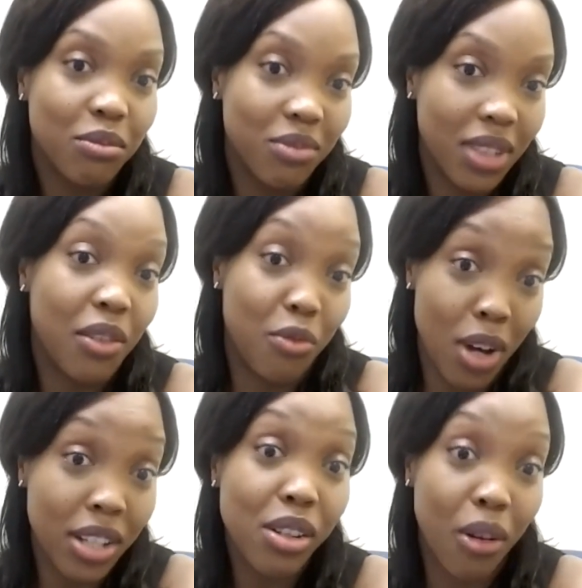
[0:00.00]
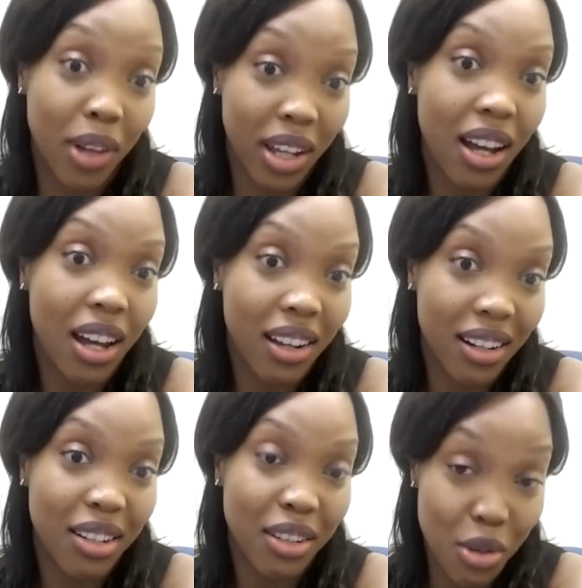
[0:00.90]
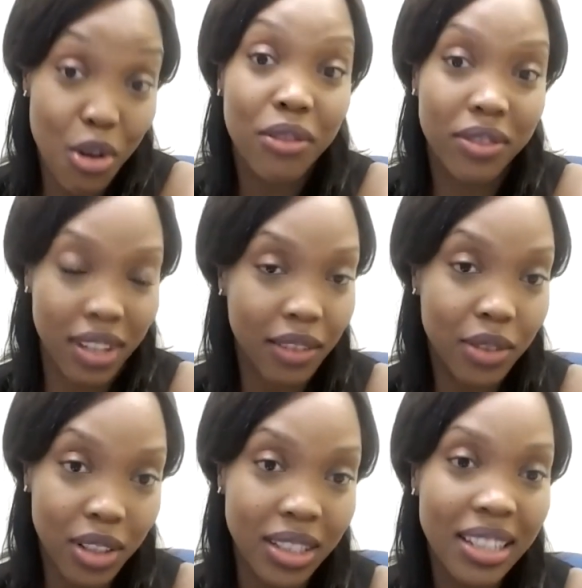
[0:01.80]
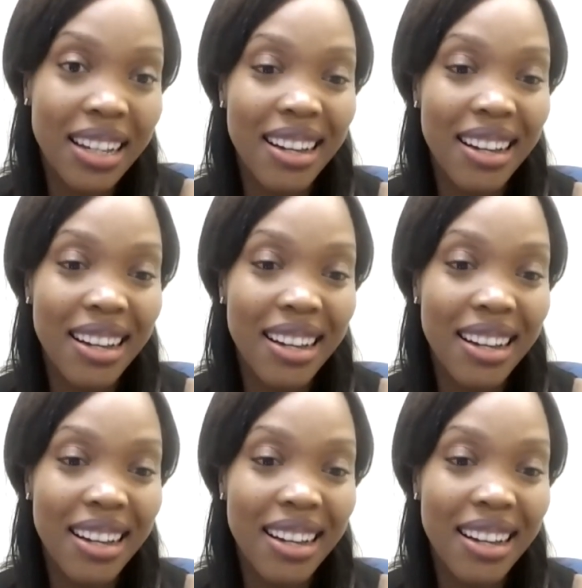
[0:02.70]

kind of what's going on a nerve level.